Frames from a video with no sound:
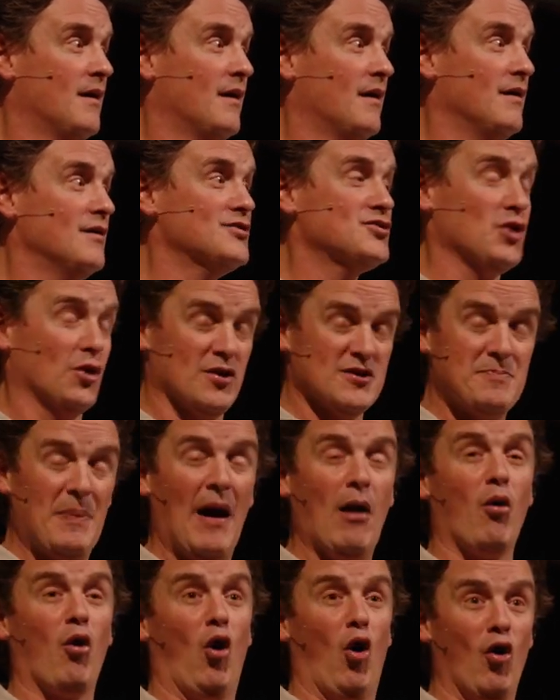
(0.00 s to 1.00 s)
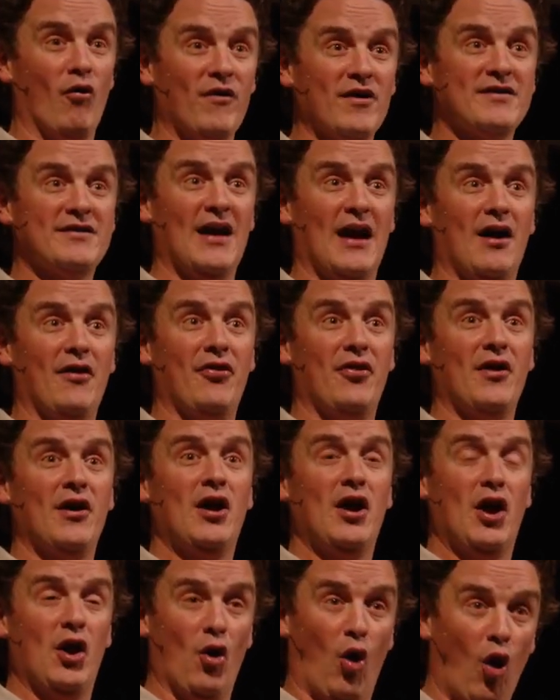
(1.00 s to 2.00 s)
And he showed his power over death
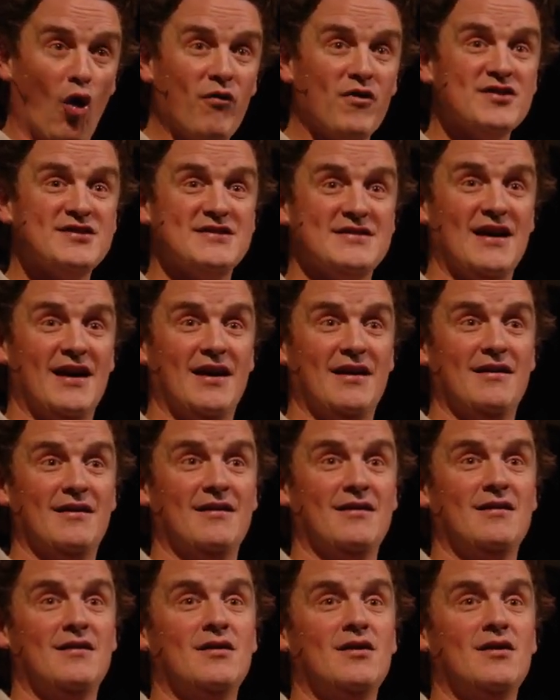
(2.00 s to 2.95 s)
and over sin